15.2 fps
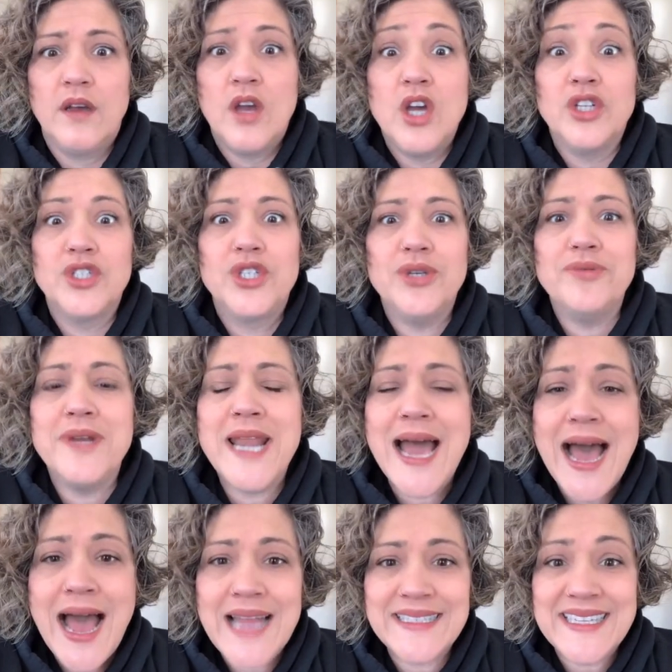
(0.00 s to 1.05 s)
Do
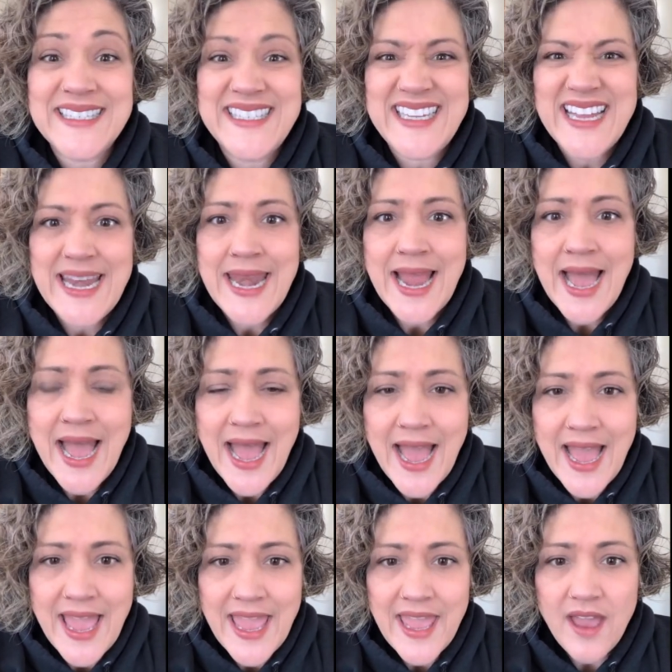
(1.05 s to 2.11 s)
not
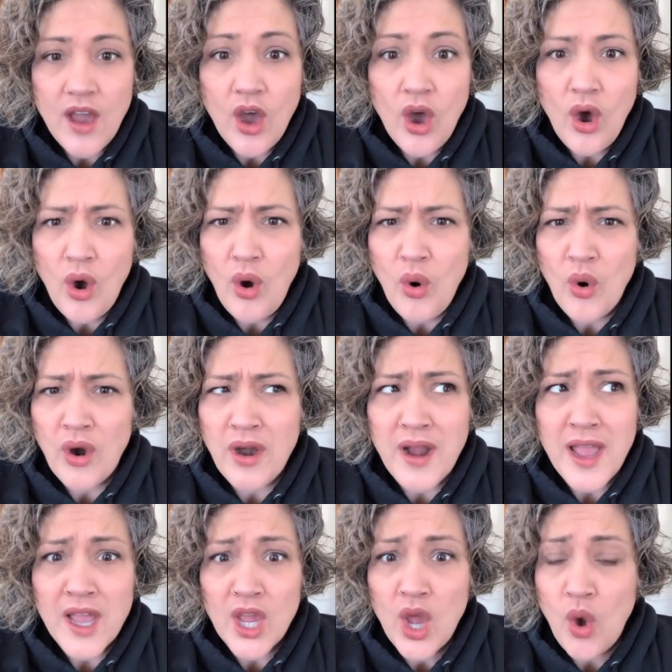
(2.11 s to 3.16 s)
deny or
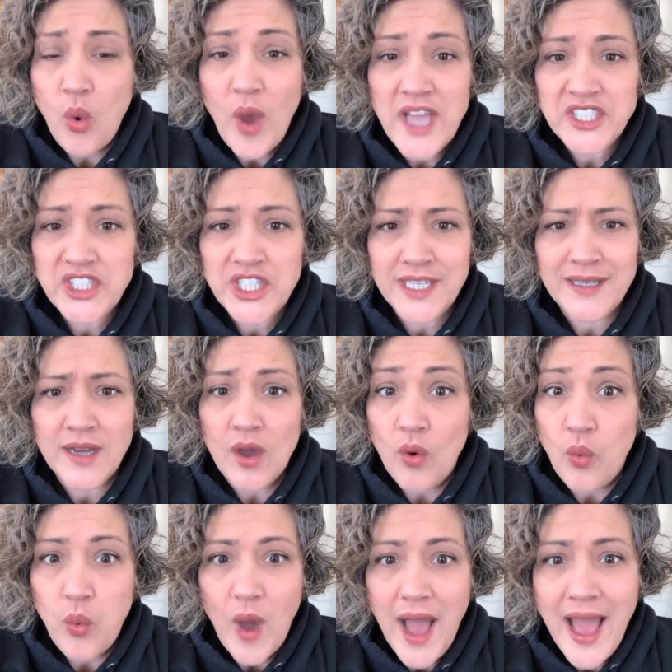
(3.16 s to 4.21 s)
question
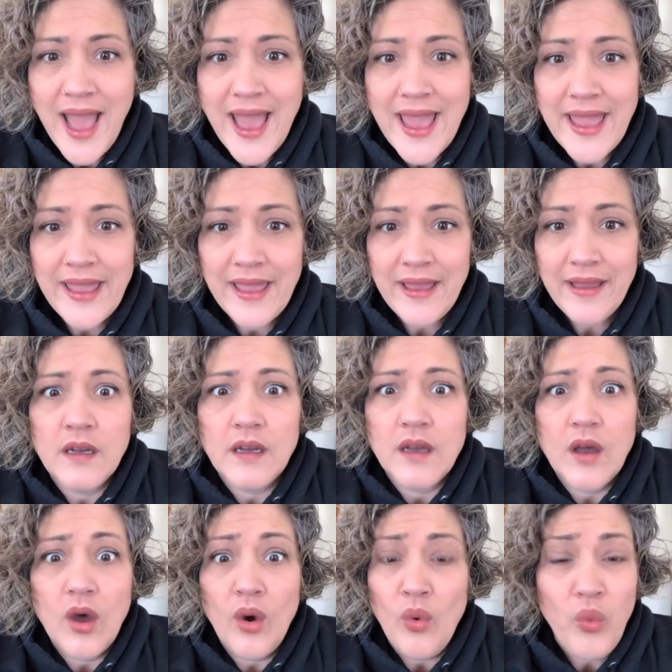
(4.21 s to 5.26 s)
why.
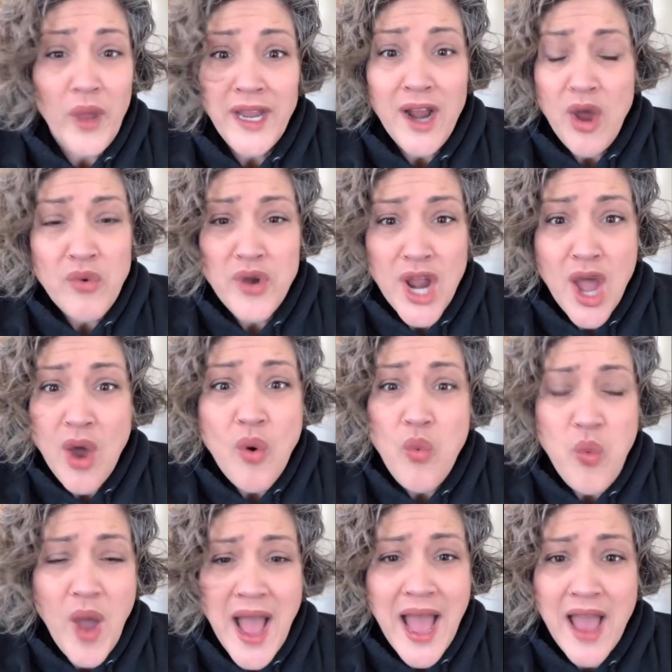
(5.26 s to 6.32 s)
We don't know
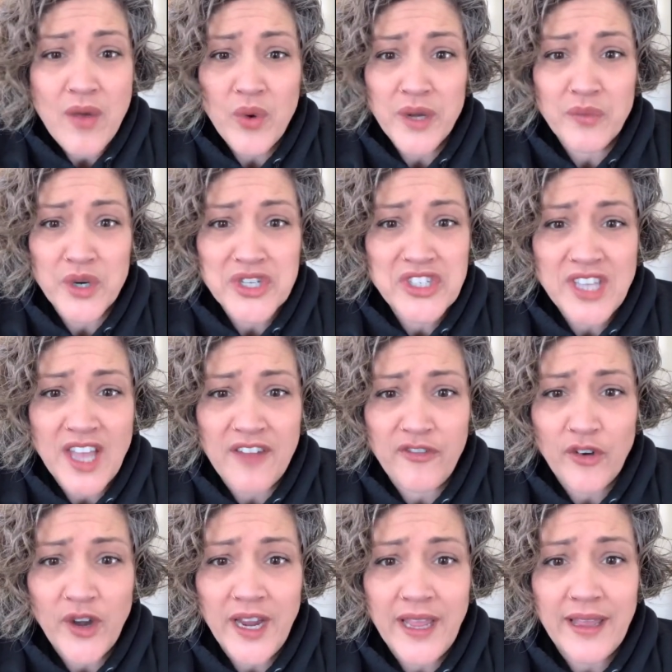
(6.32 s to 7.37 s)
why when we're
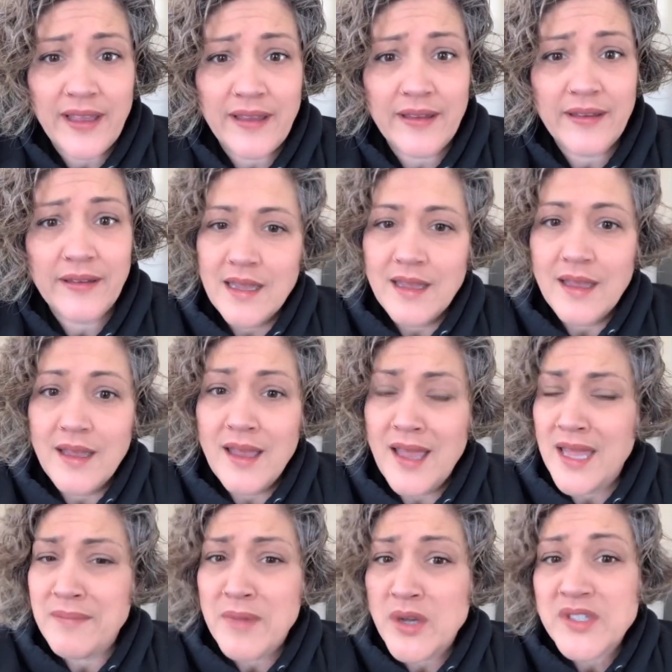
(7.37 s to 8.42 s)
suffering.
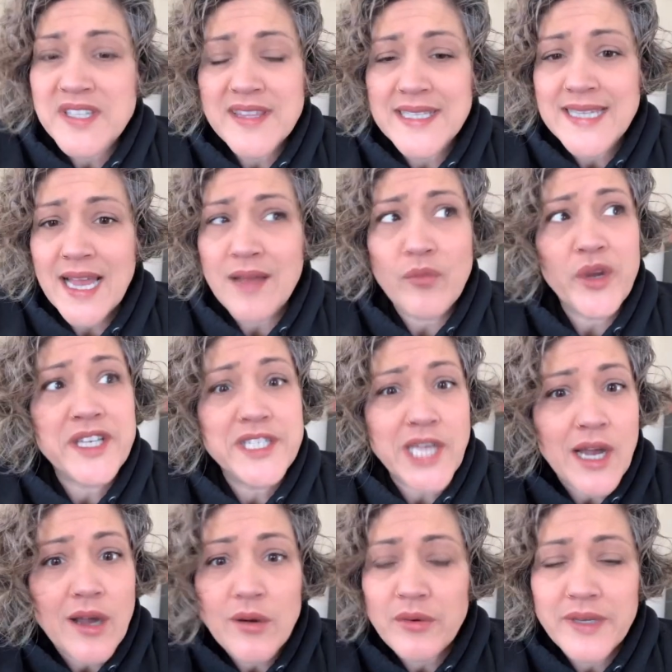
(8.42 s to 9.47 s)
And most of the time, we
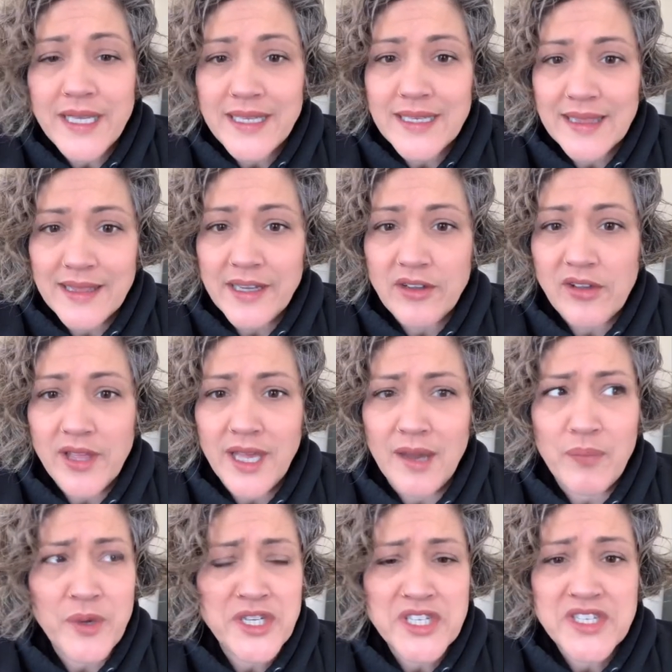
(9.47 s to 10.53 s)
don't need clinical help.
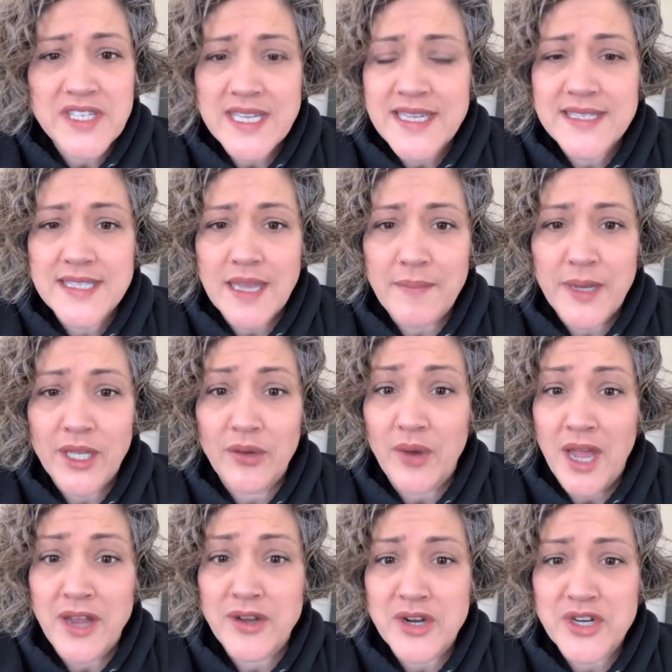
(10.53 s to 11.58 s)
We just need somebody who
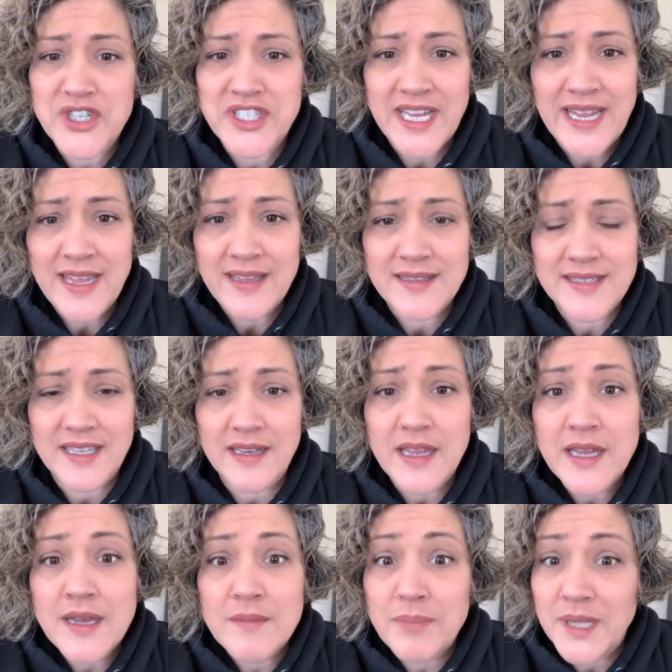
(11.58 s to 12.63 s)
understands and
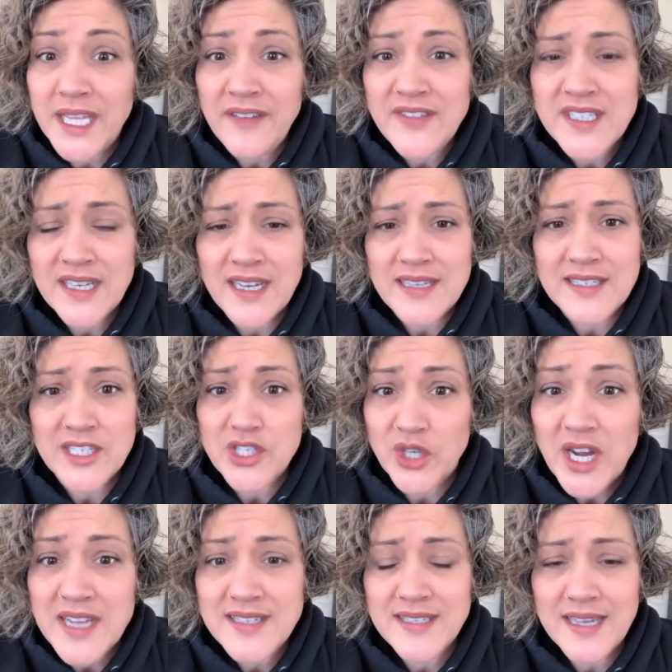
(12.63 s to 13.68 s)
believes in us and
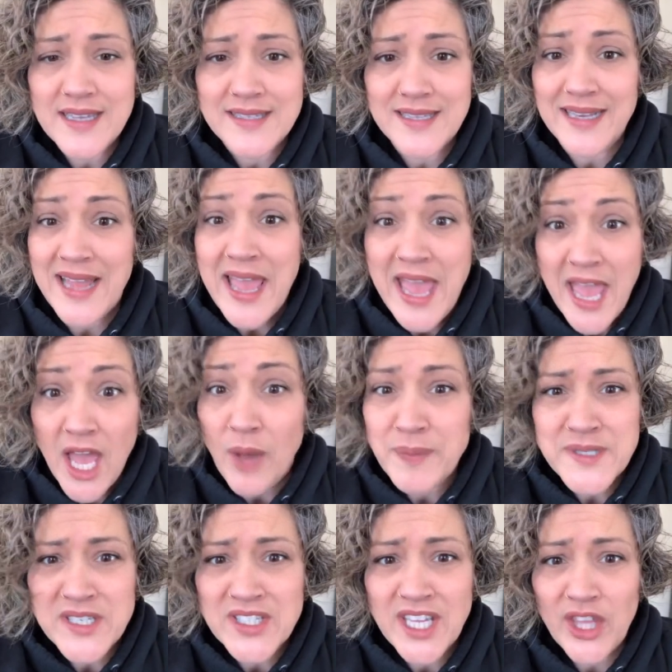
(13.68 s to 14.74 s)
trusts us and helps
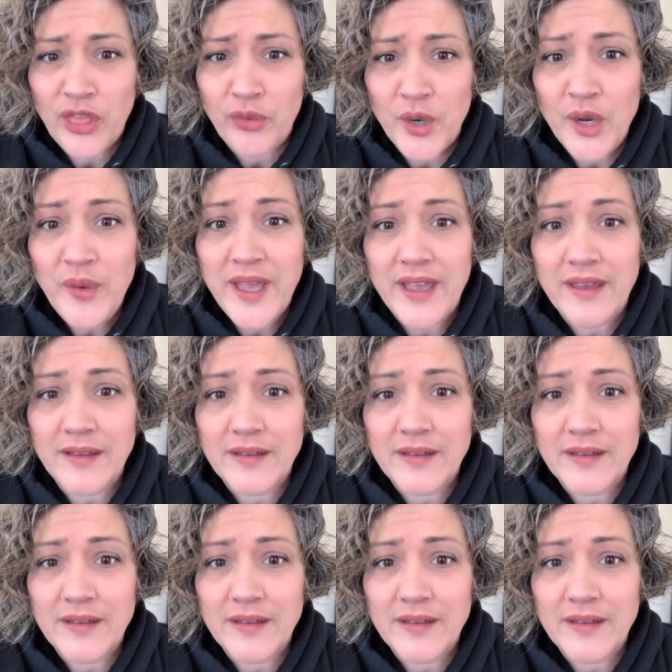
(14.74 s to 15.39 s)
us get through it.